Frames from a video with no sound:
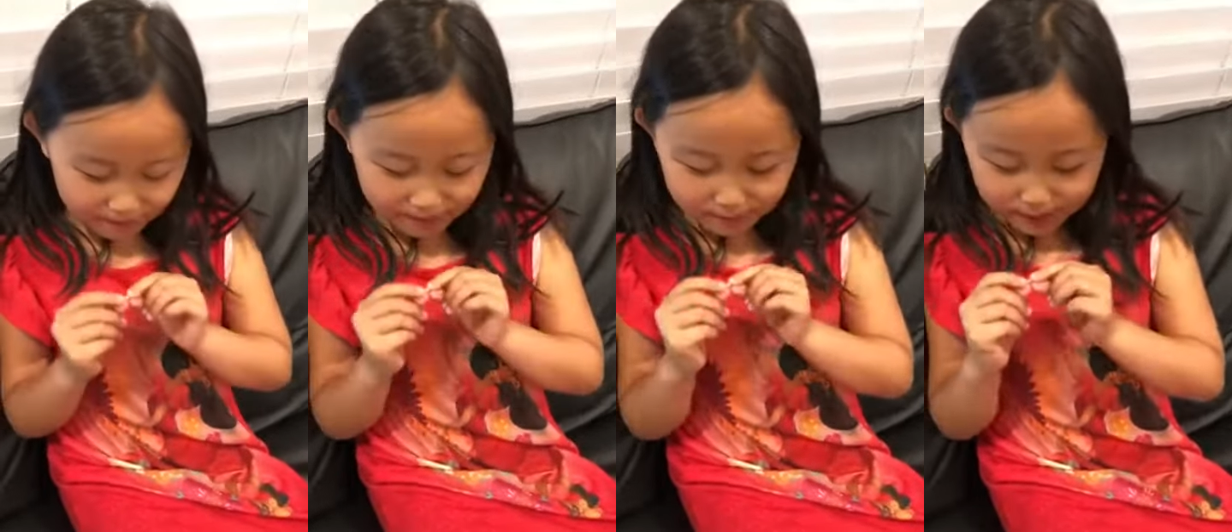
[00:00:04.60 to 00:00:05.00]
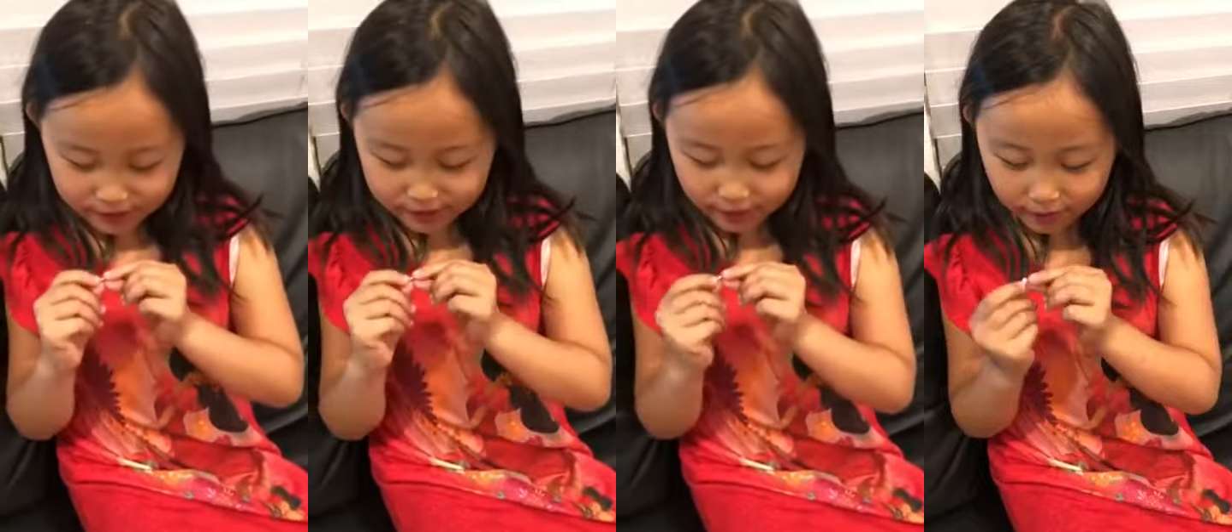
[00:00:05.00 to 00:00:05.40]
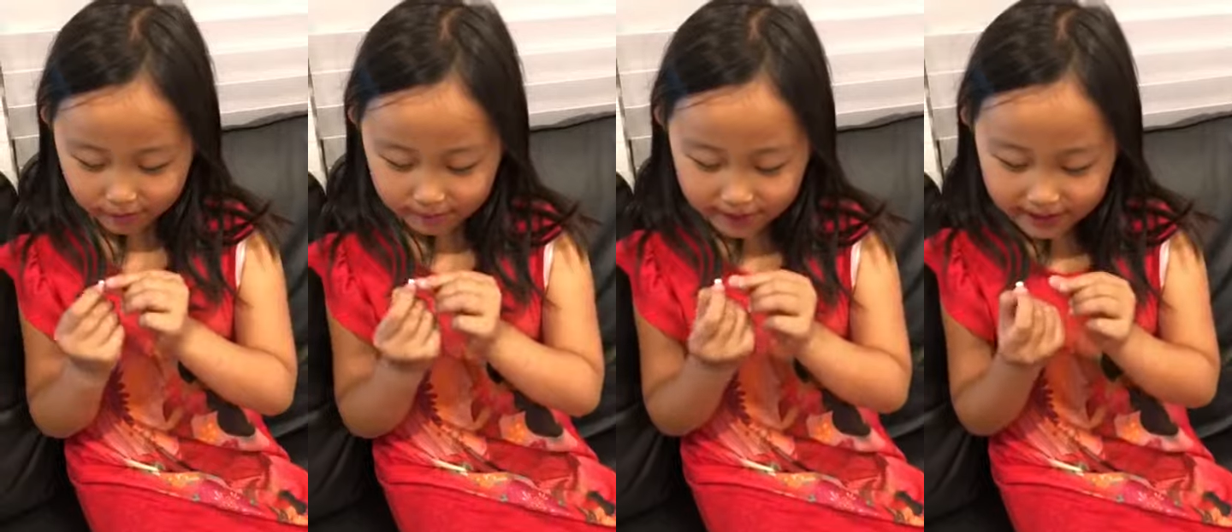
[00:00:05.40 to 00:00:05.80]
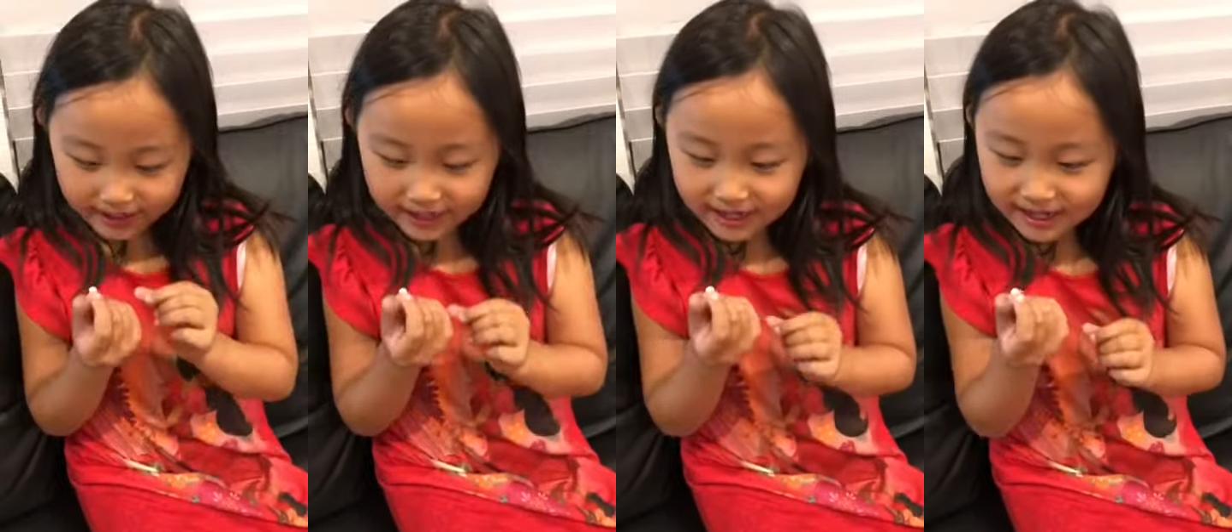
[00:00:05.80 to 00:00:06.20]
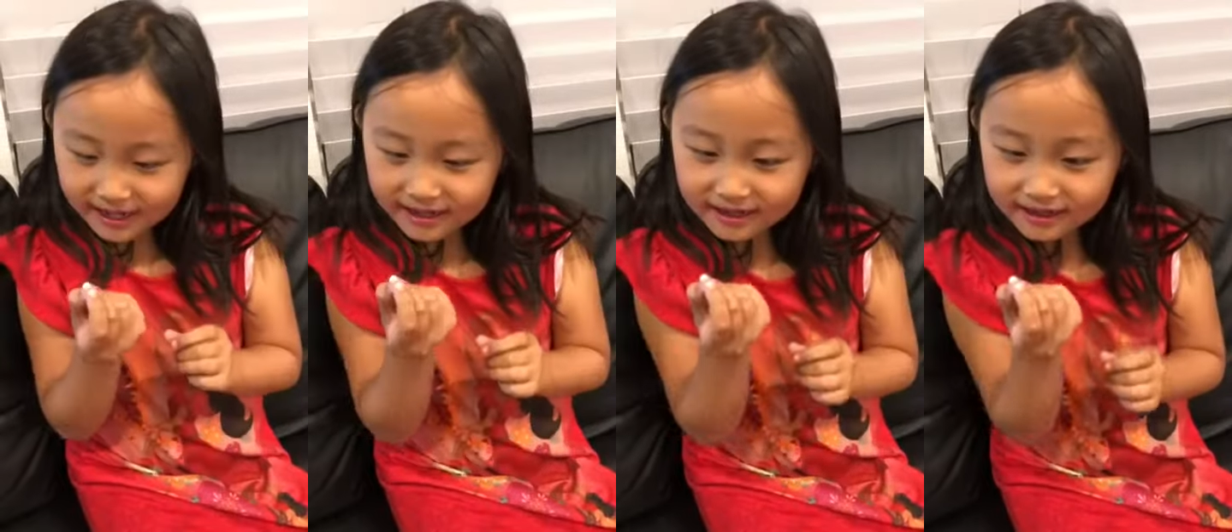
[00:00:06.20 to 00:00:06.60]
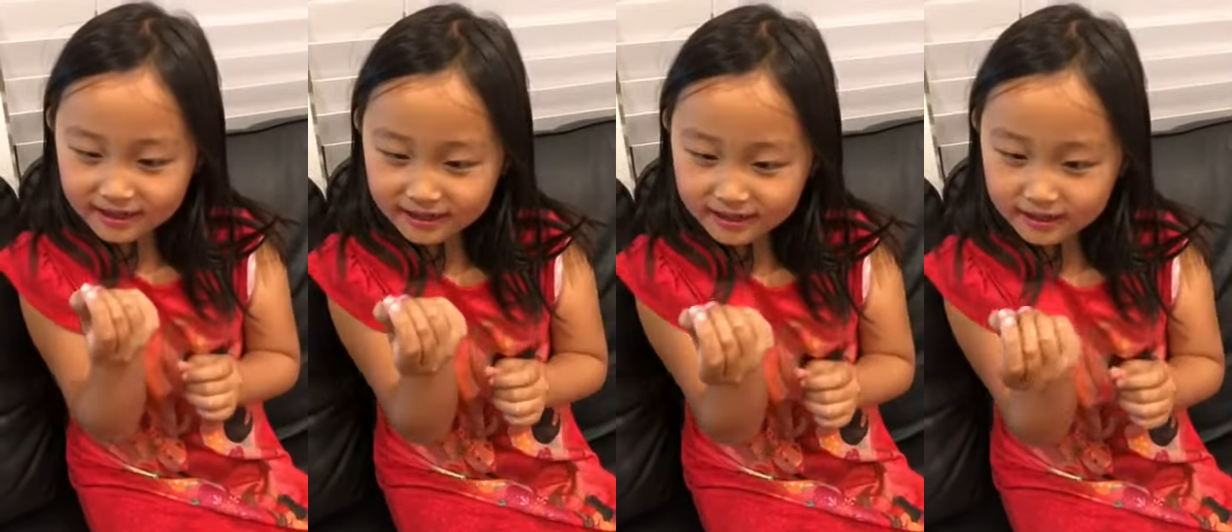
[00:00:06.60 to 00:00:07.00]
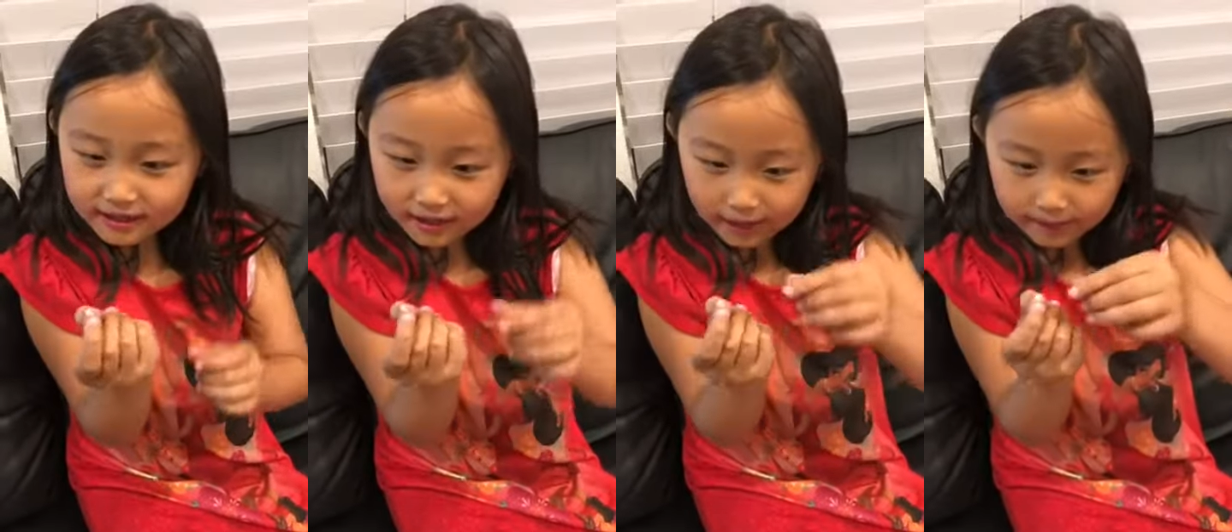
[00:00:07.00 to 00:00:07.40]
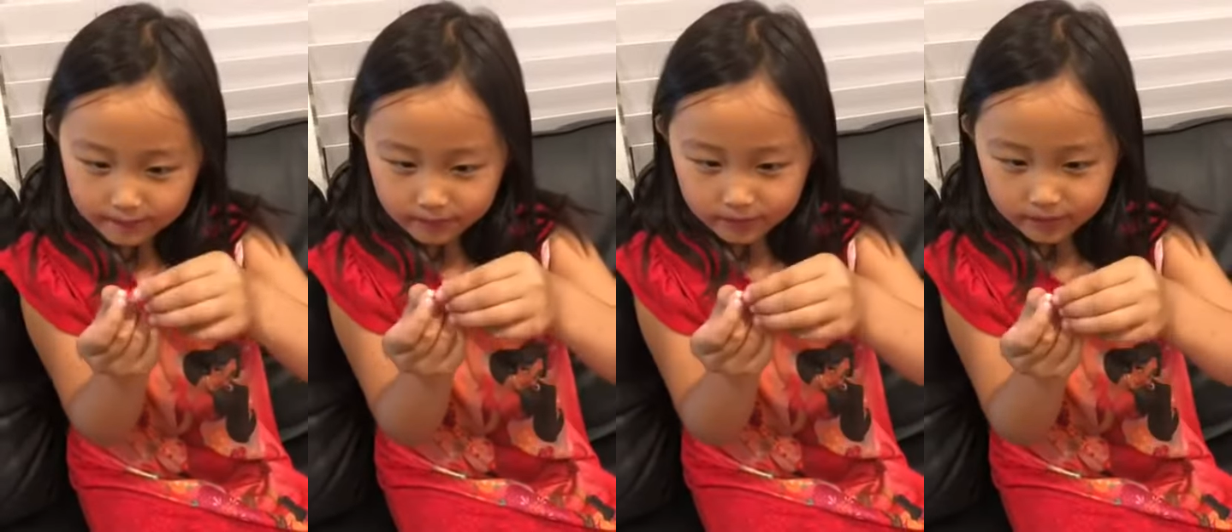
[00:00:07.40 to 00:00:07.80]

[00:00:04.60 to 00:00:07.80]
gonna be showing, um,